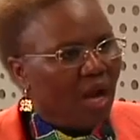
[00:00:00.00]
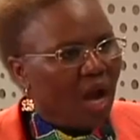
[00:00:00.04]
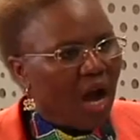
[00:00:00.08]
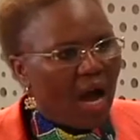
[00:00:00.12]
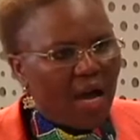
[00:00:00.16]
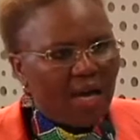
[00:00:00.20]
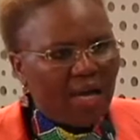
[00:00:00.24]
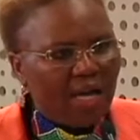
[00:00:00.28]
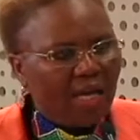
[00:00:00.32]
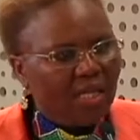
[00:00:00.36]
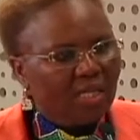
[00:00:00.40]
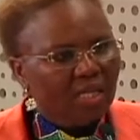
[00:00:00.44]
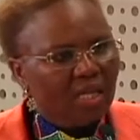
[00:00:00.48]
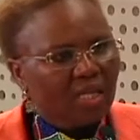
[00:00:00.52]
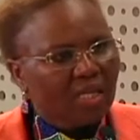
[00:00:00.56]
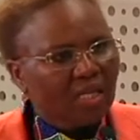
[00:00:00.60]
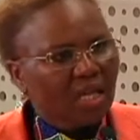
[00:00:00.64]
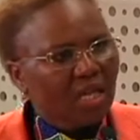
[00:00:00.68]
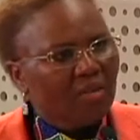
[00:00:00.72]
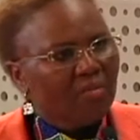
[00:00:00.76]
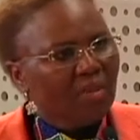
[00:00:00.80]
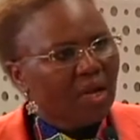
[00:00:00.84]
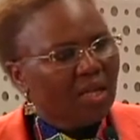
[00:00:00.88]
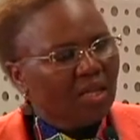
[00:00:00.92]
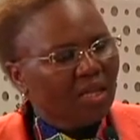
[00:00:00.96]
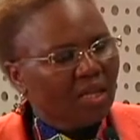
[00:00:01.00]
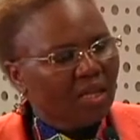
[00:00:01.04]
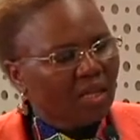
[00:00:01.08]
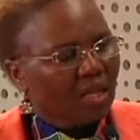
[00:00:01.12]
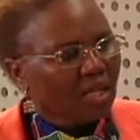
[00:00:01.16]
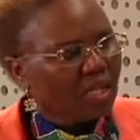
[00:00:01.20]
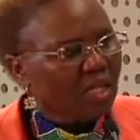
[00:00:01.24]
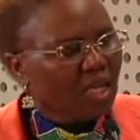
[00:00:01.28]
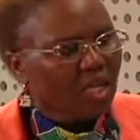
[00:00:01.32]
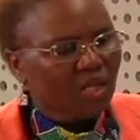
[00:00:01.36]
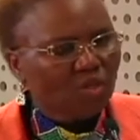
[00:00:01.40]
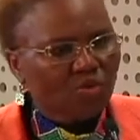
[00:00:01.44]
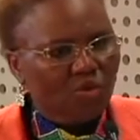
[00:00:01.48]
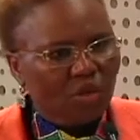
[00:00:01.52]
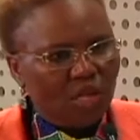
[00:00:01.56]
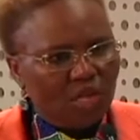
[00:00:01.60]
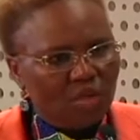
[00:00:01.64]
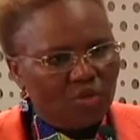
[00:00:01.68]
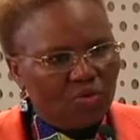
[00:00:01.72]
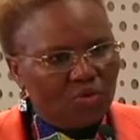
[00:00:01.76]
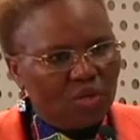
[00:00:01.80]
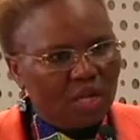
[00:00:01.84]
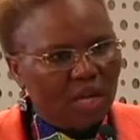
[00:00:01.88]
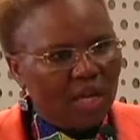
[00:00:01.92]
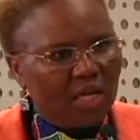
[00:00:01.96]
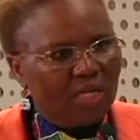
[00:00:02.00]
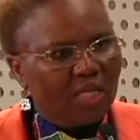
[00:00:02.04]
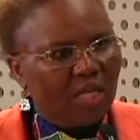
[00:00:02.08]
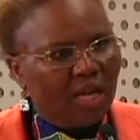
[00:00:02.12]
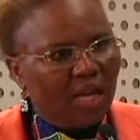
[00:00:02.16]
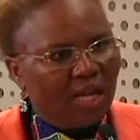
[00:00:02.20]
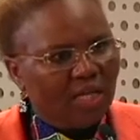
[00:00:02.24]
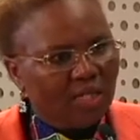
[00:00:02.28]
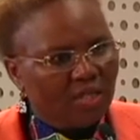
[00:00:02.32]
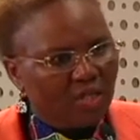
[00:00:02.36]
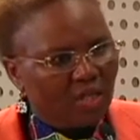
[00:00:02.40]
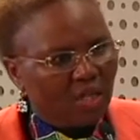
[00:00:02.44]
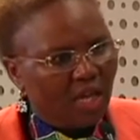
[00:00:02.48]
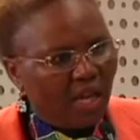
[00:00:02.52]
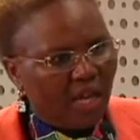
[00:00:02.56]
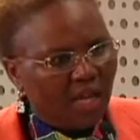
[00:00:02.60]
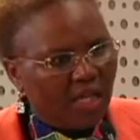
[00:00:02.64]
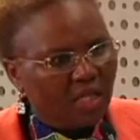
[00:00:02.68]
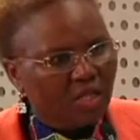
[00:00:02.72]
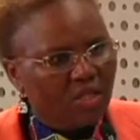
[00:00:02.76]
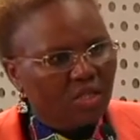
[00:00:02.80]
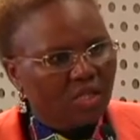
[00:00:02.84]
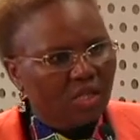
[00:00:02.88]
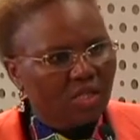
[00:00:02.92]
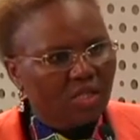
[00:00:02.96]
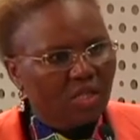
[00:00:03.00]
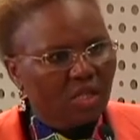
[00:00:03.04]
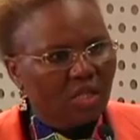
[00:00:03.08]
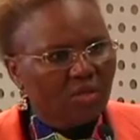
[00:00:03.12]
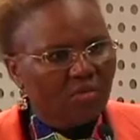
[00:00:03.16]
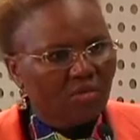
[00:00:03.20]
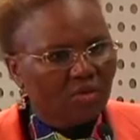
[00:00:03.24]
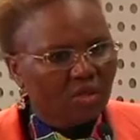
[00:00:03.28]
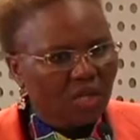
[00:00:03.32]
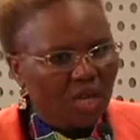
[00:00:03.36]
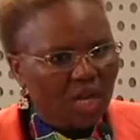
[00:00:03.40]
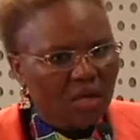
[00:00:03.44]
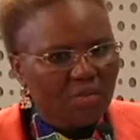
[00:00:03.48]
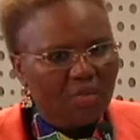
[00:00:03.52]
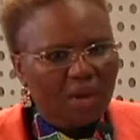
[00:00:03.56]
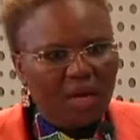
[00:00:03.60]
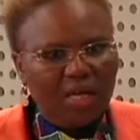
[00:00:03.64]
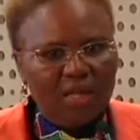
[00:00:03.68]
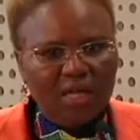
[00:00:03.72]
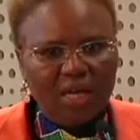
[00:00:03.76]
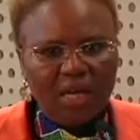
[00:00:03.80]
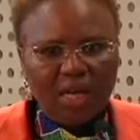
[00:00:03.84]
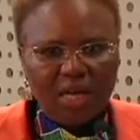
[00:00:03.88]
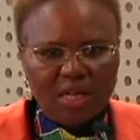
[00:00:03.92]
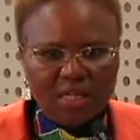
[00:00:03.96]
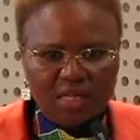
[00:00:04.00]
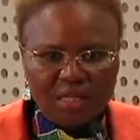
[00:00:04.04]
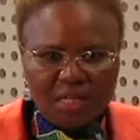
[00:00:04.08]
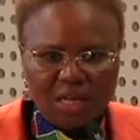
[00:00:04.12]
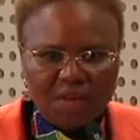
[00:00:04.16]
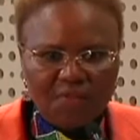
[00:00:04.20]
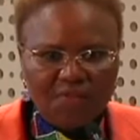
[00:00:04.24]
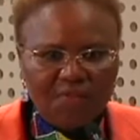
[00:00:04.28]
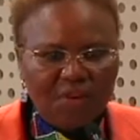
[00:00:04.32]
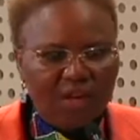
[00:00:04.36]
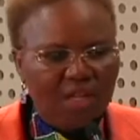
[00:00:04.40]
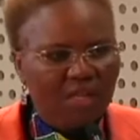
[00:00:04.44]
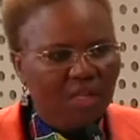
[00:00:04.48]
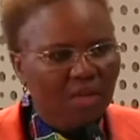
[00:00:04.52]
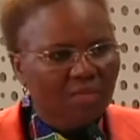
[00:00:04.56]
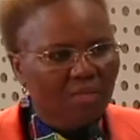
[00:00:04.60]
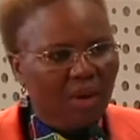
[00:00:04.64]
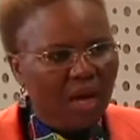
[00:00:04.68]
I had a grandmother that had to educate eight children, grandmother and grandfather.